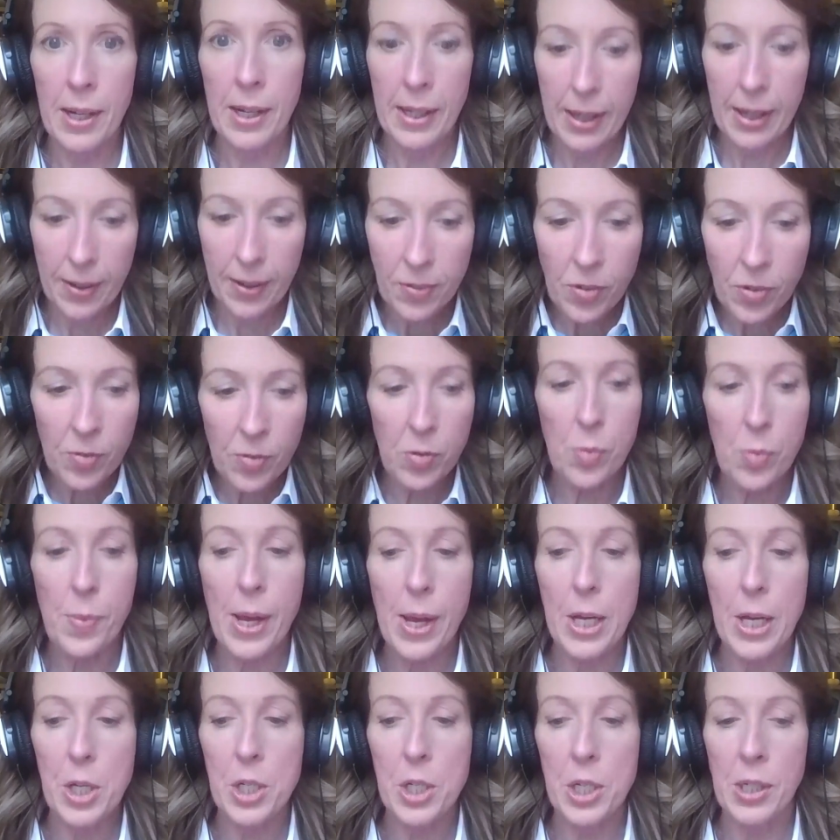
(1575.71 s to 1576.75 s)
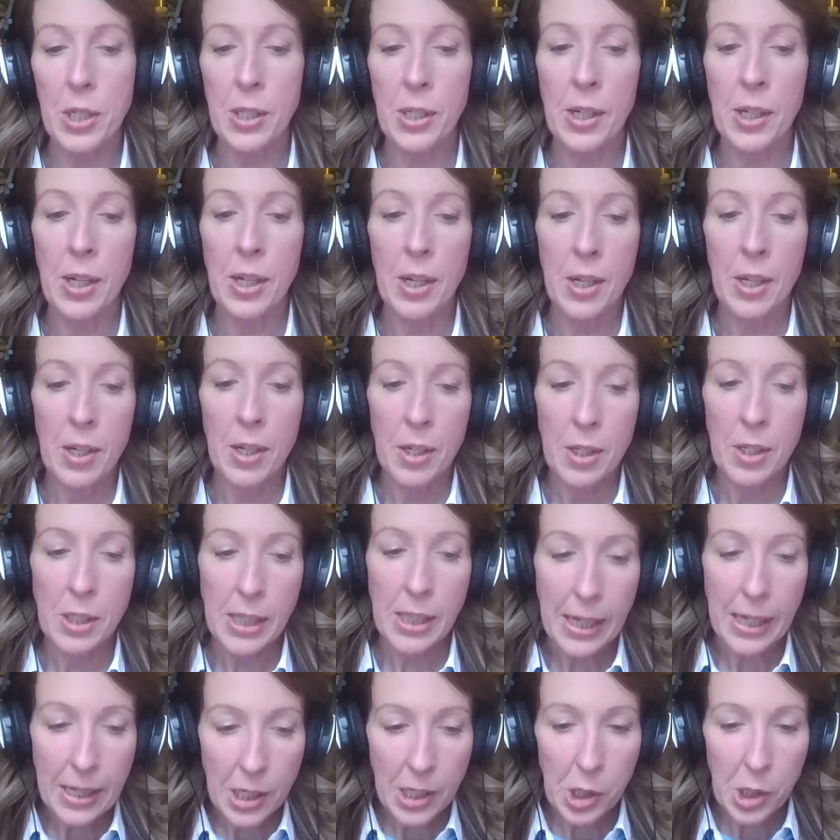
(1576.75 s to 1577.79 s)
give information,
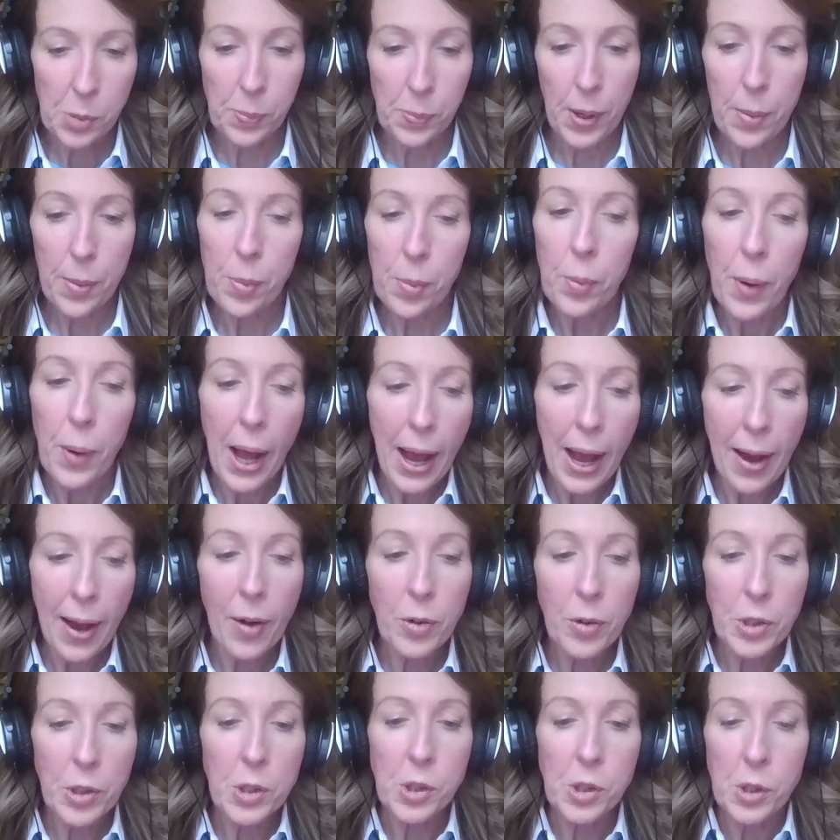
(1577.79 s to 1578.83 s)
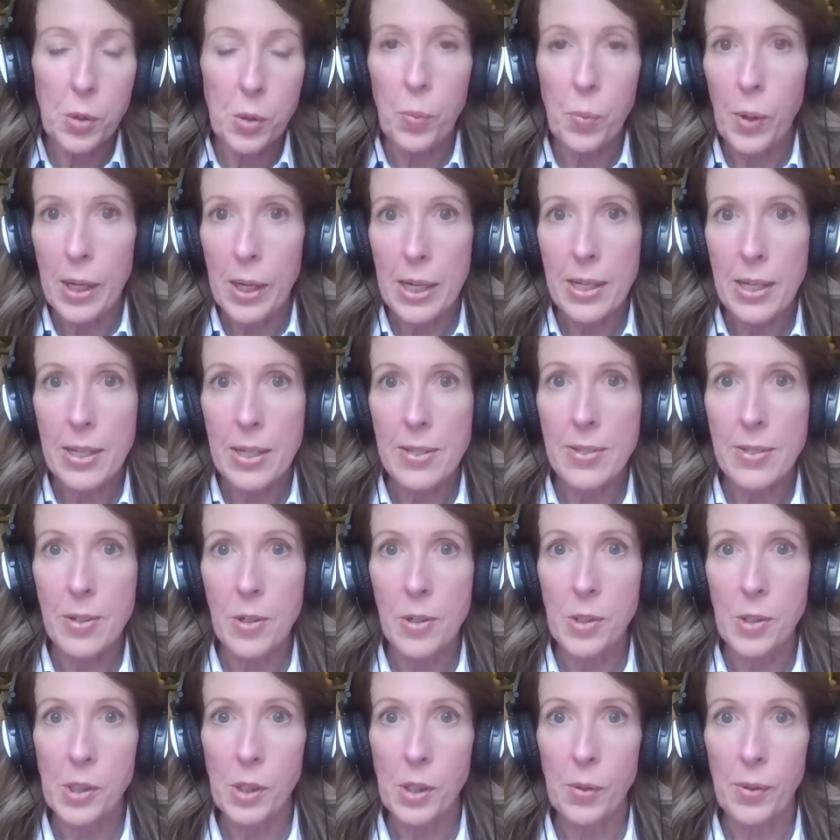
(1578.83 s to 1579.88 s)
teach people how to do what it is
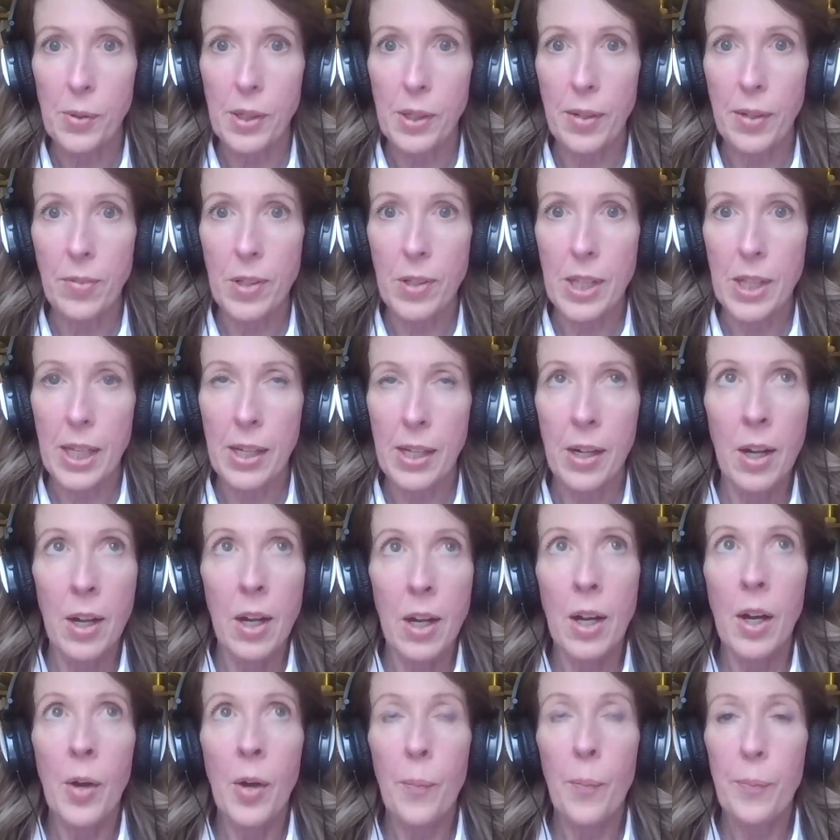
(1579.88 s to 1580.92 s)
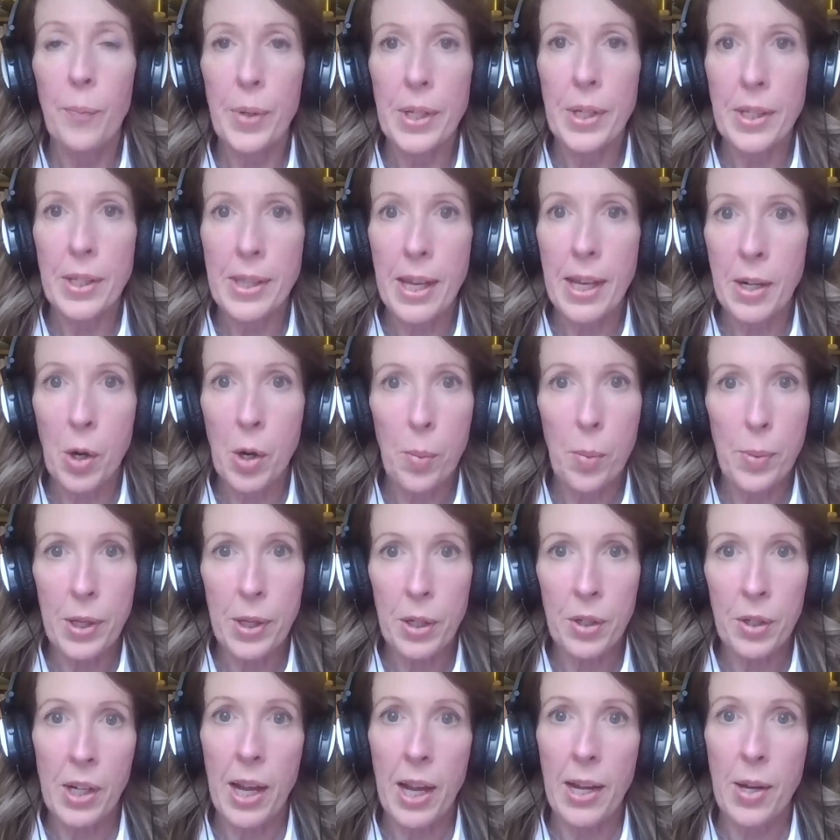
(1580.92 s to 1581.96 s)
you do. And if you think, but then I'll be
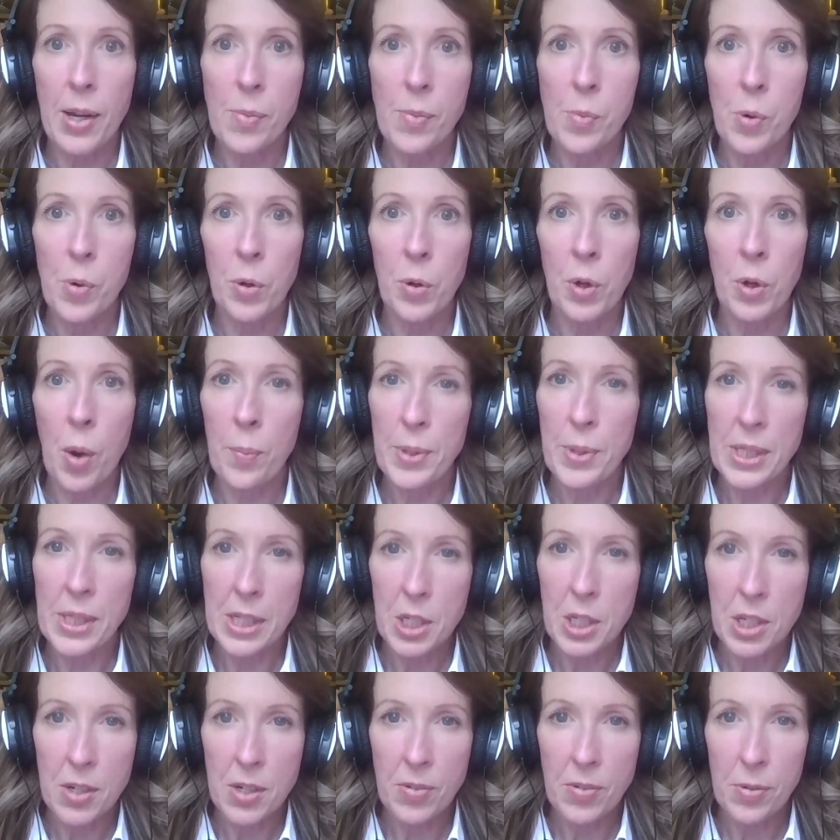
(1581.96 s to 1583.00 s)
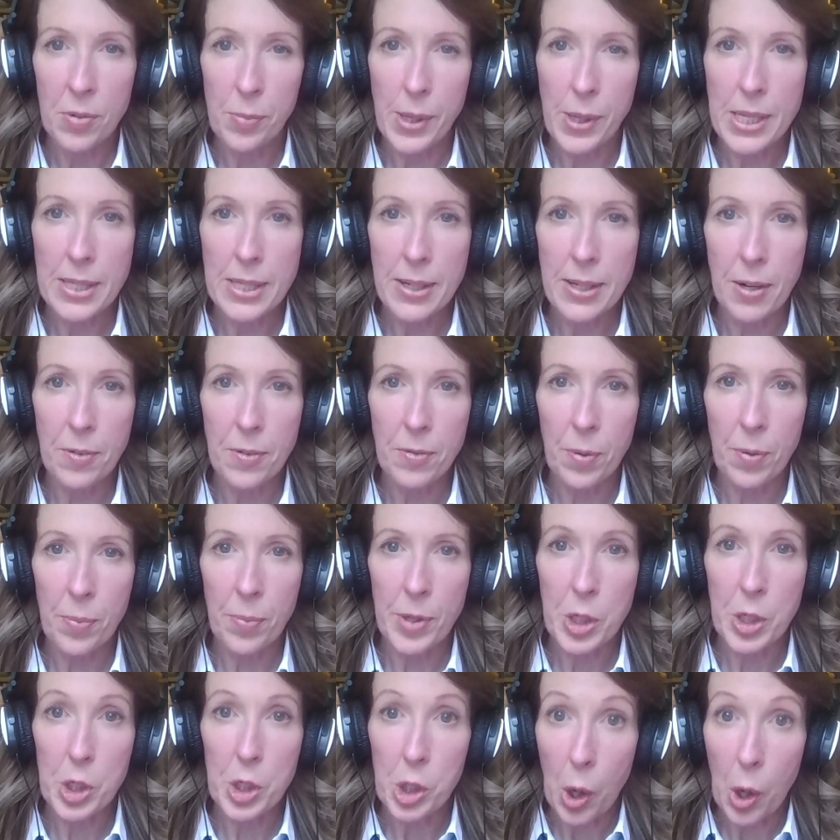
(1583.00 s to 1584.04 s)
creating more competition for myself from
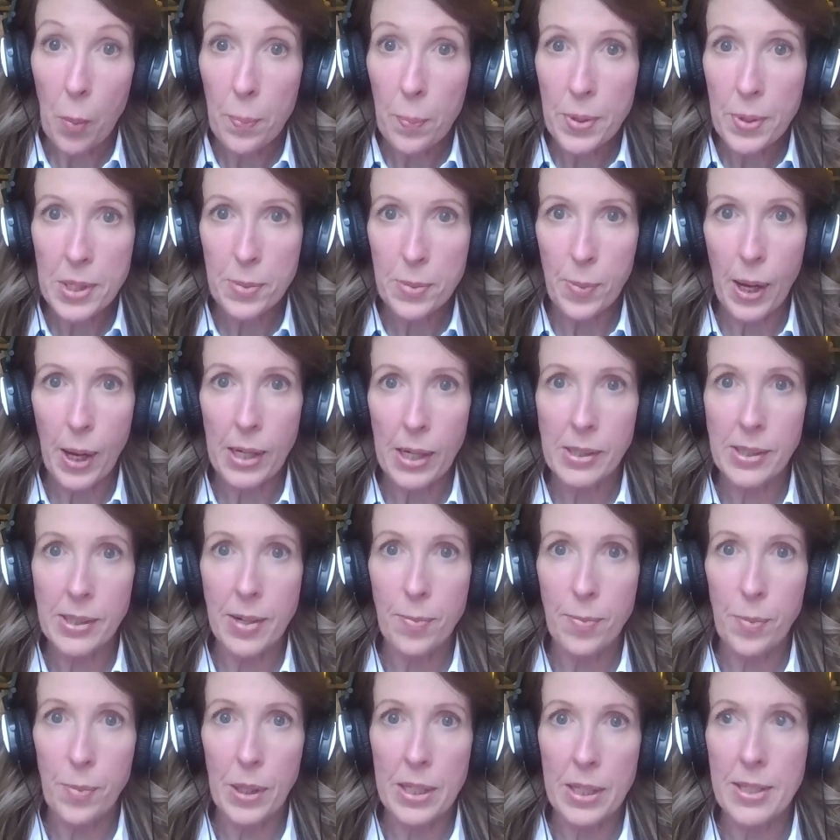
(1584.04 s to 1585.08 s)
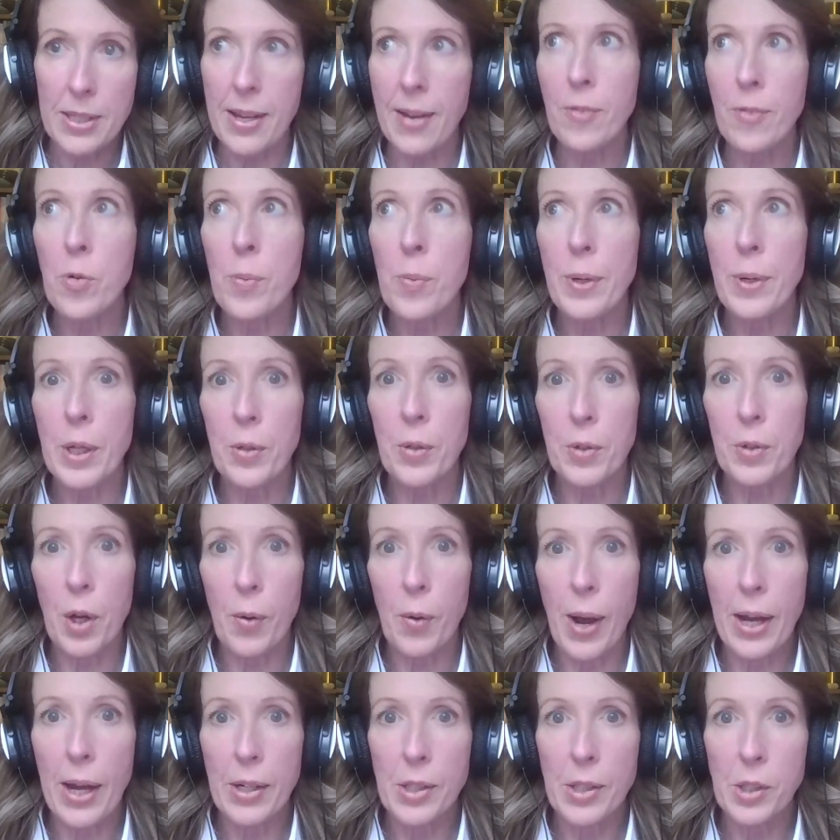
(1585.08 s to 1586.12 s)
the job perspective because everybody will know
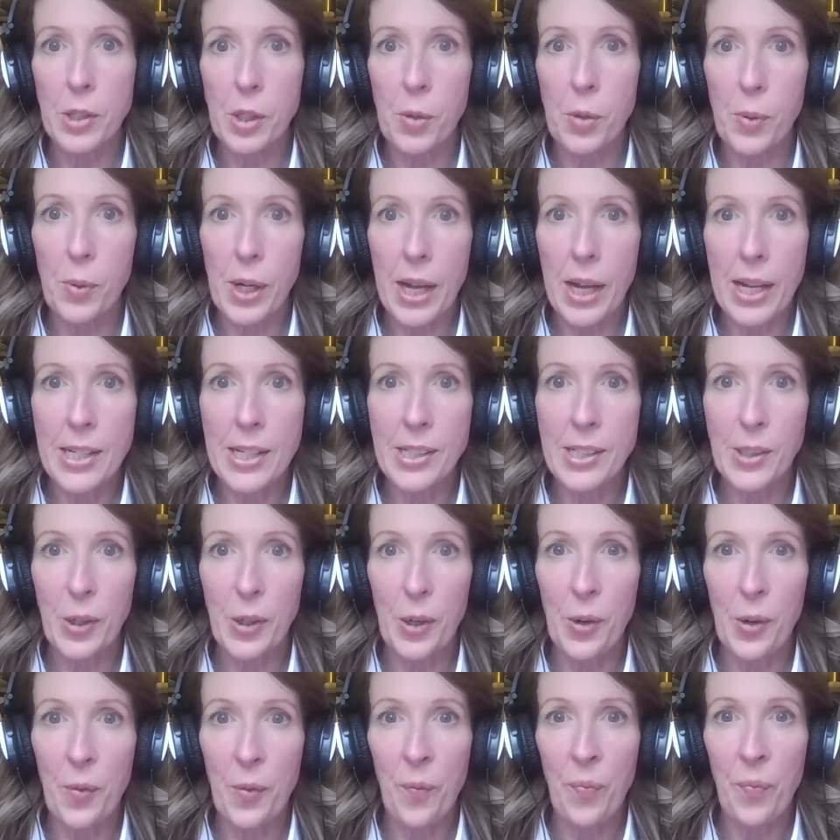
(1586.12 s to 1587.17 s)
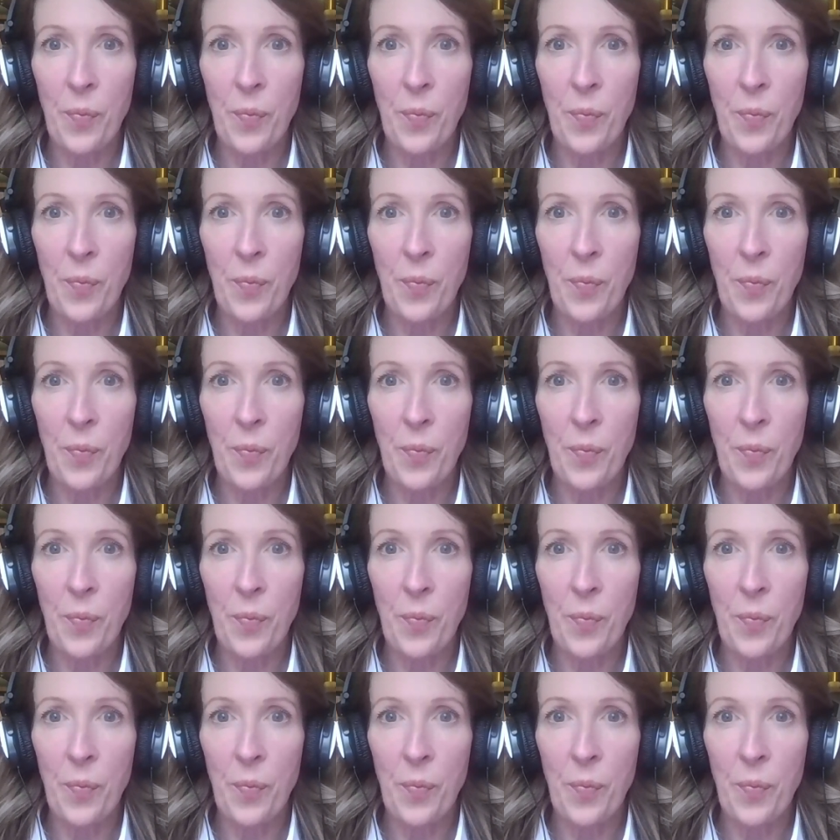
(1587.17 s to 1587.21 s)
how to do what I do.